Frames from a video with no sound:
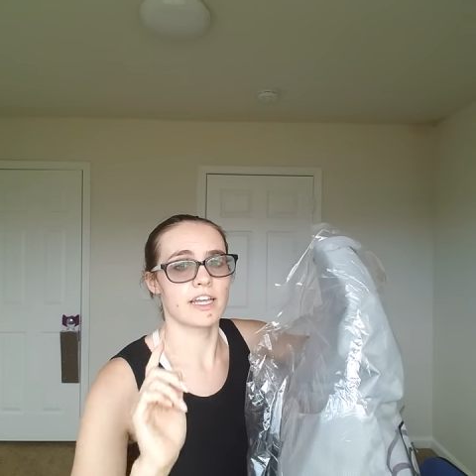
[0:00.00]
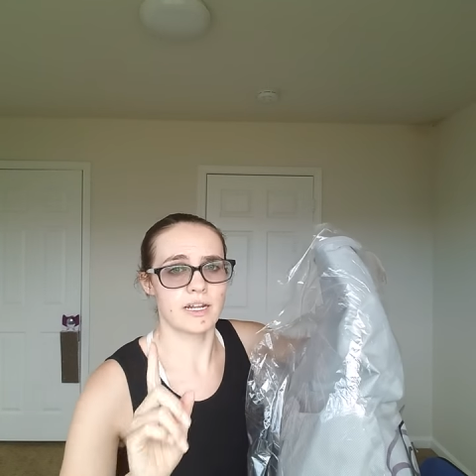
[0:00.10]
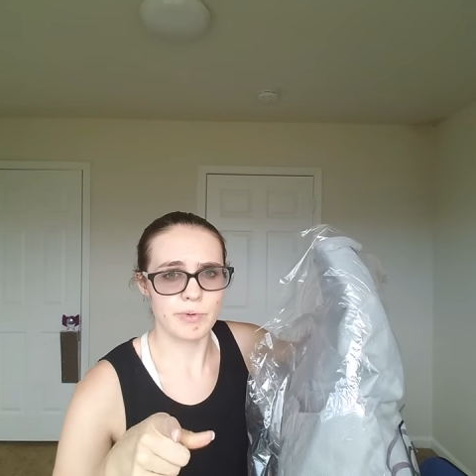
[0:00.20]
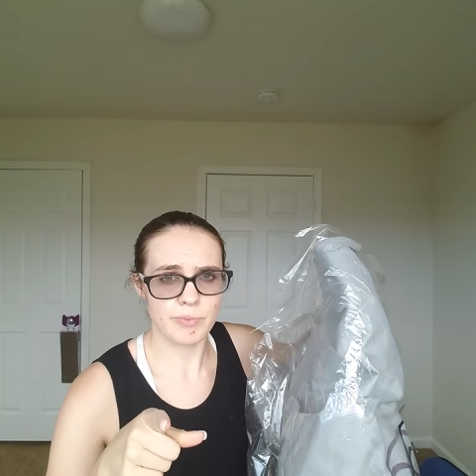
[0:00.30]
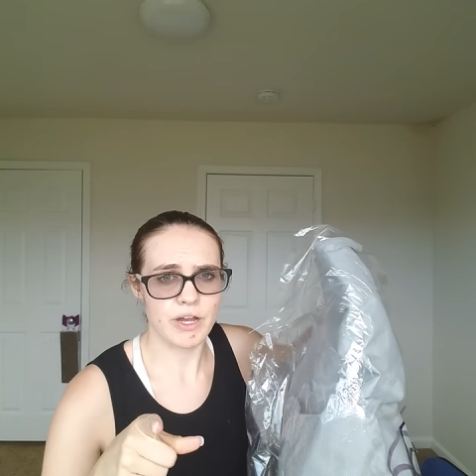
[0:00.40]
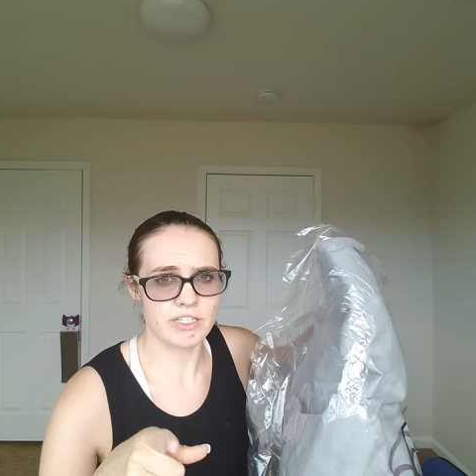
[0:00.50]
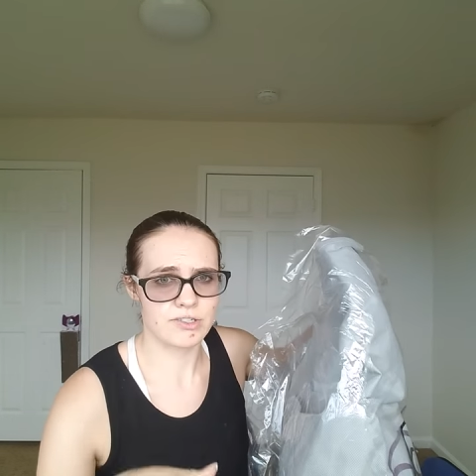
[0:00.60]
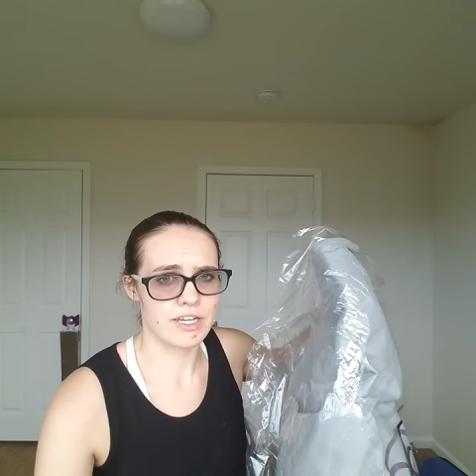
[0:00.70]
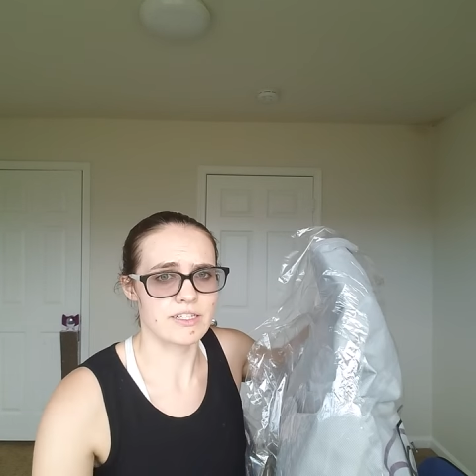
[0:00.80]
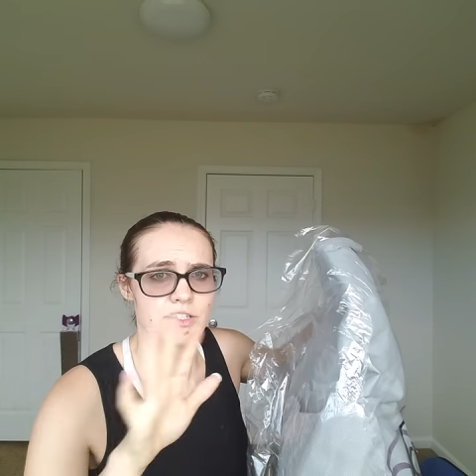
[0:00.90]
And I'm gonna pause you
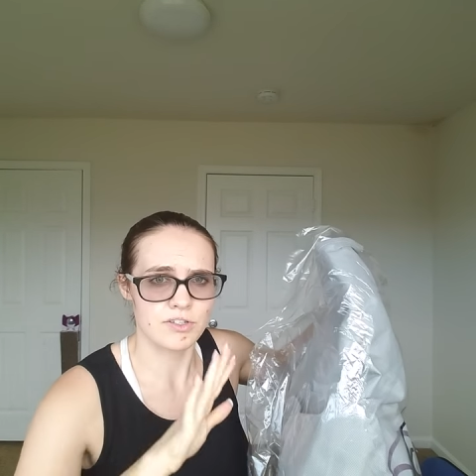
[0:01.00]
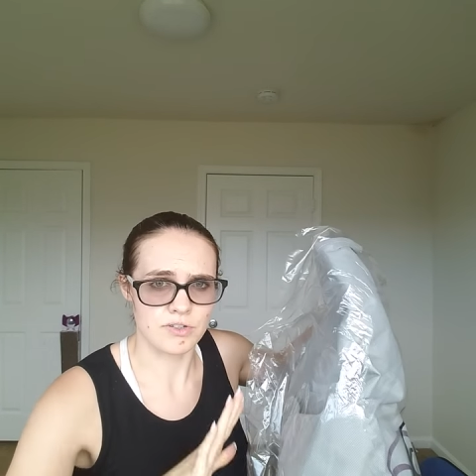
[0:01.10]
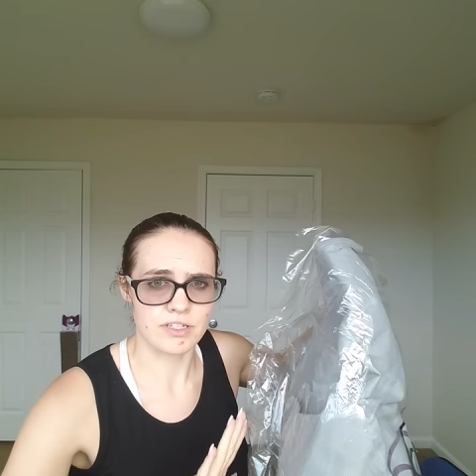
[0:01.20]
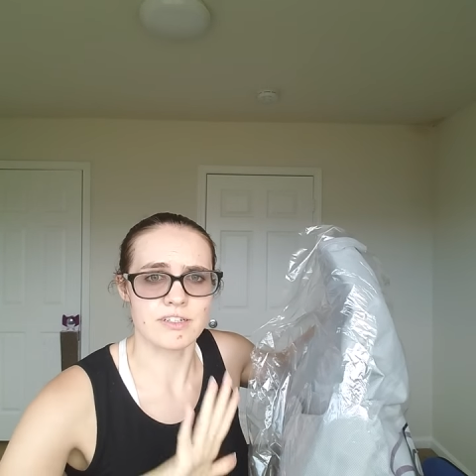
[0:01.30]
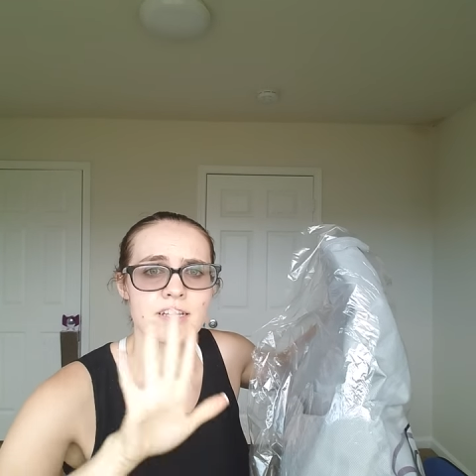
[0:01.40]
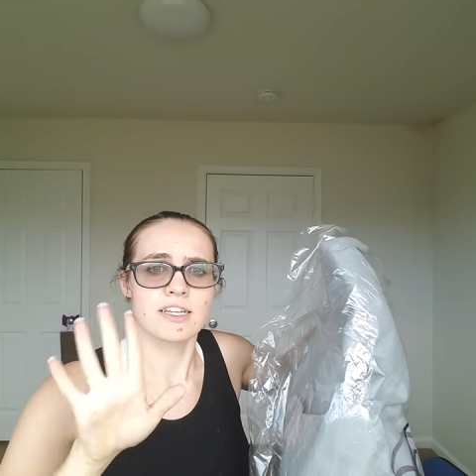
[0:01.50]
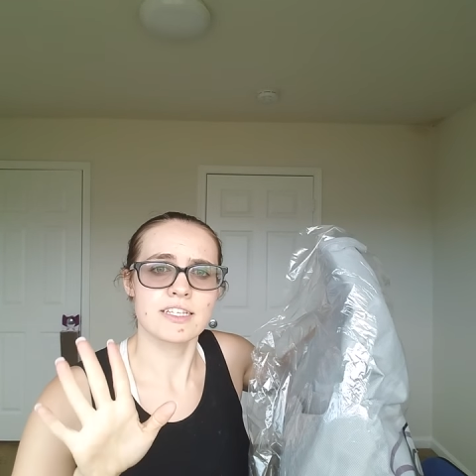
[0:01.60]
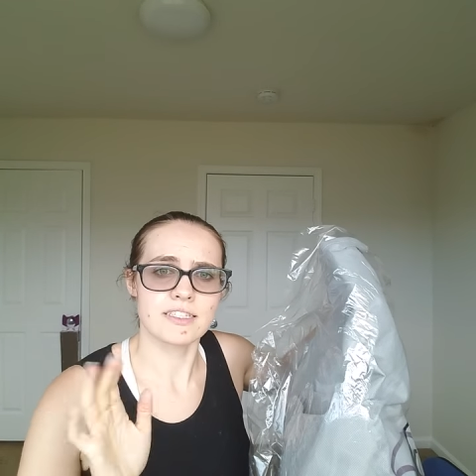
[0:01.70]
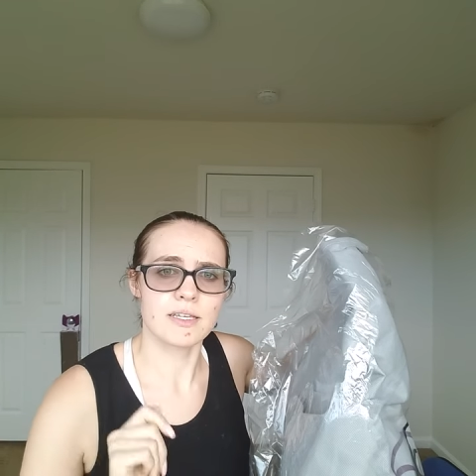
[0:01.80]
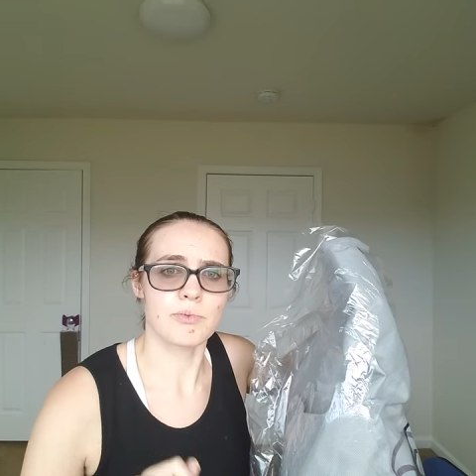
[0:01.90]
guys so you can
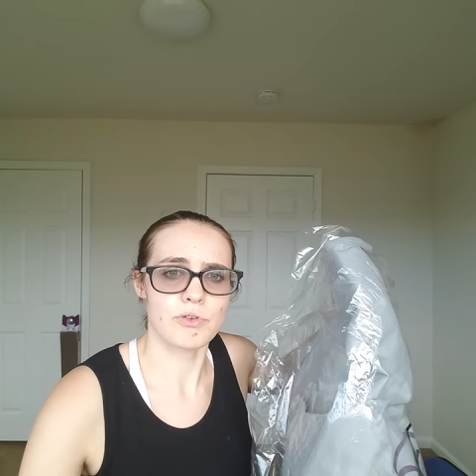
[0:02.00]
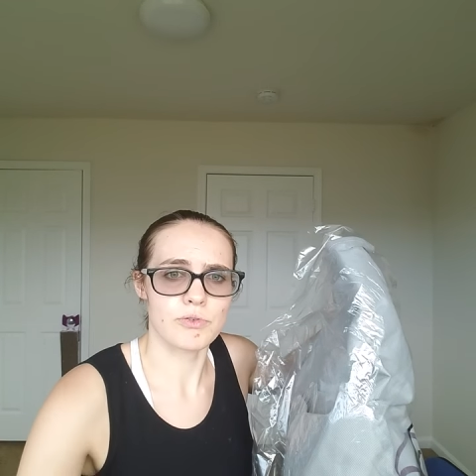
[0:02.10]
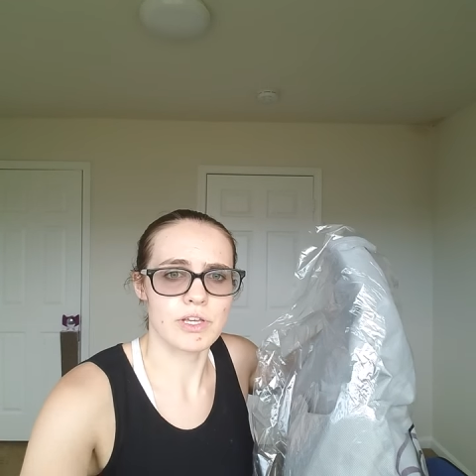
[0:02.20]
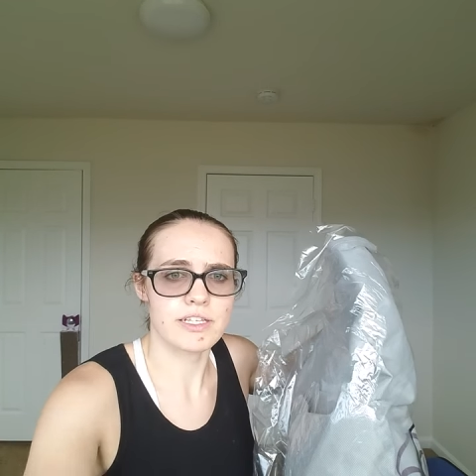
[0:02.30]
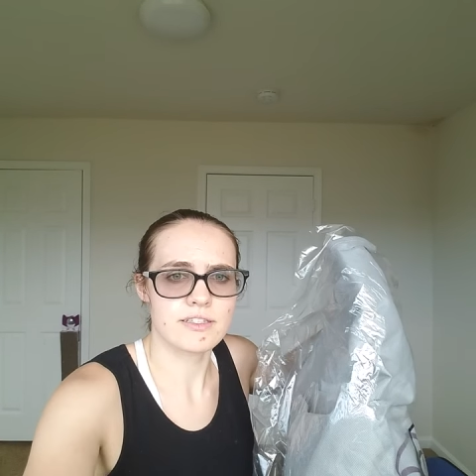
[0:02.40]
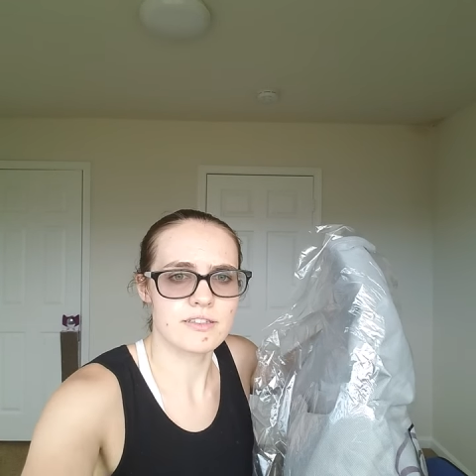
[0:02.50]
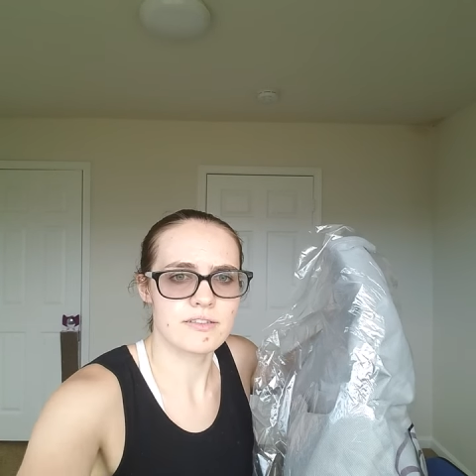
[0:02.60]
skip through this.